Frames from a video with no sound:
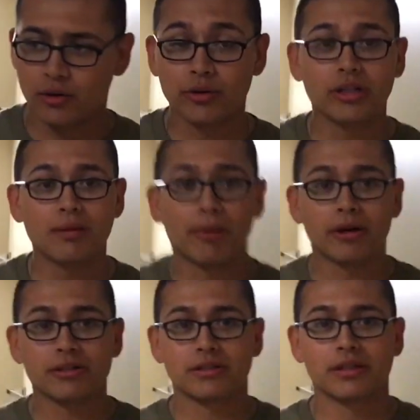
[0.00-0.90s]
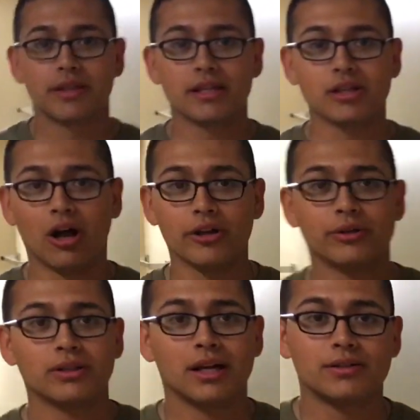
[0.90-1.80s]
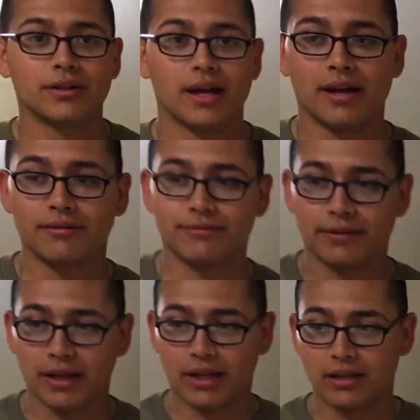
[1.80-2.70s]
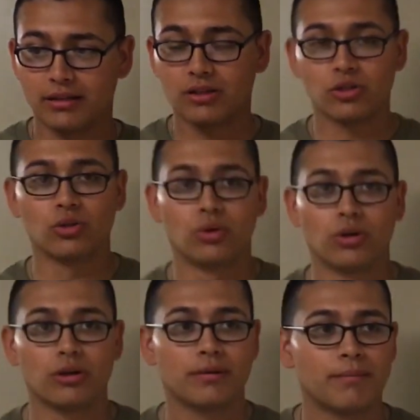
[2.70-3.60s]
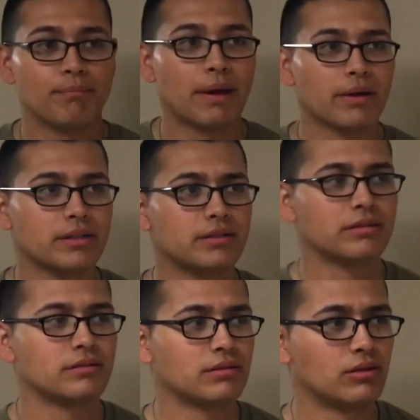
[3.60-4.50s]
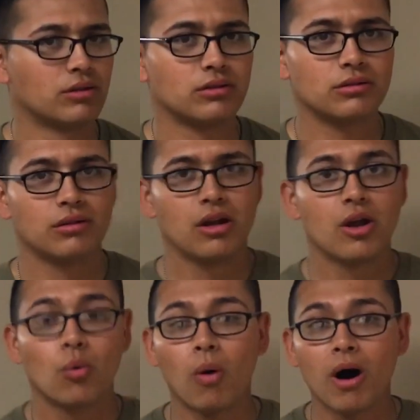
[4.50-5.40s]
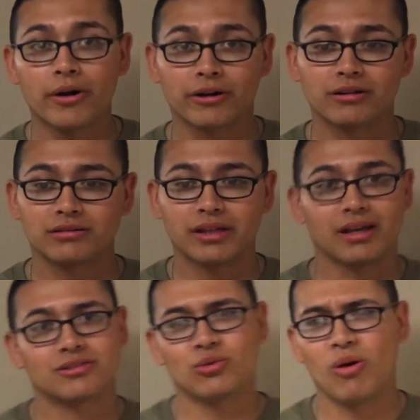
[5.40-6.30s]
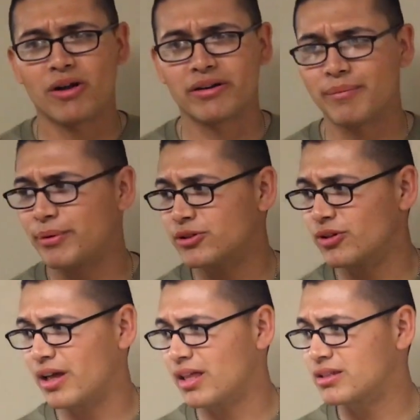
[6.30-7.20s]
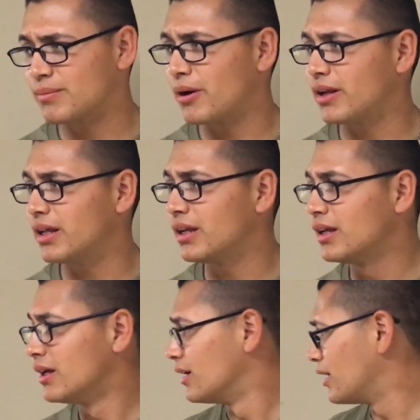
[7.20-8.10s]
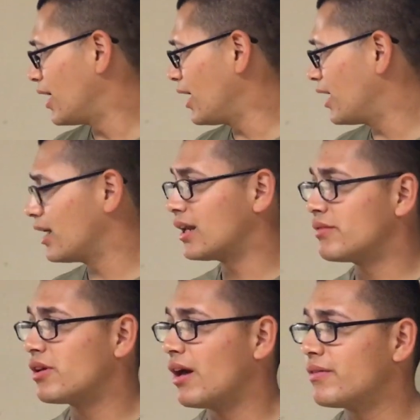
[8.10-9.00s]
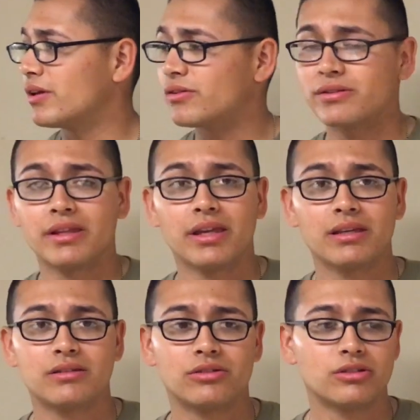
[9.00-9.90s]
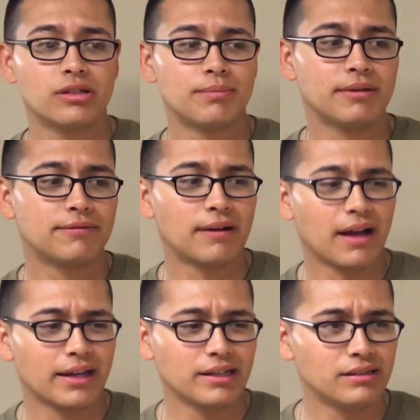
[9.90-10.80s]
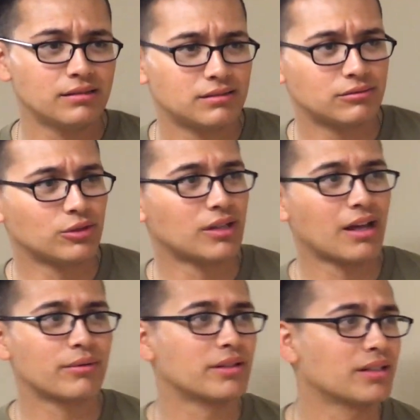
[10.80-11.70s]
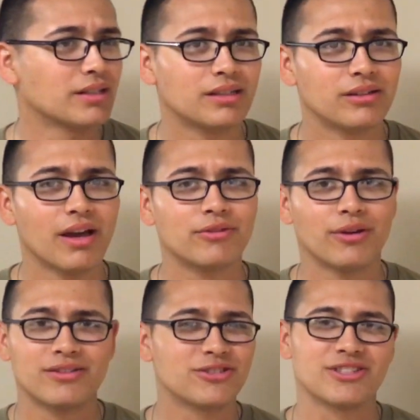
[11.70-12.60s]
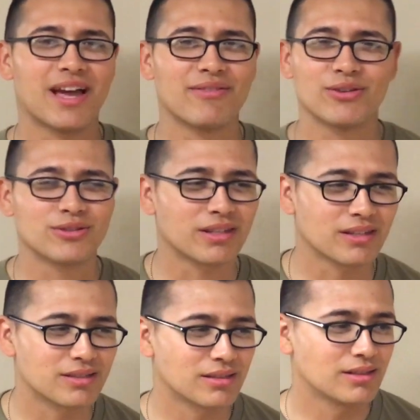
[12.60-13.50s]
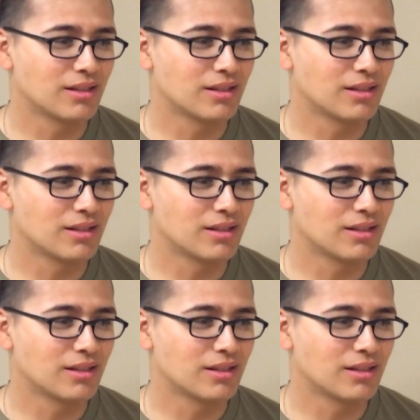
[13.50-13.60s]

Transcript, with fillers: granola bars. That's yep. all you're allowed to have in your barracks. Water. Or water, yeah, so water. I'm pretty sure that's about it. And if you have any other things, you should be fine. Well, not really. You have to just have those things.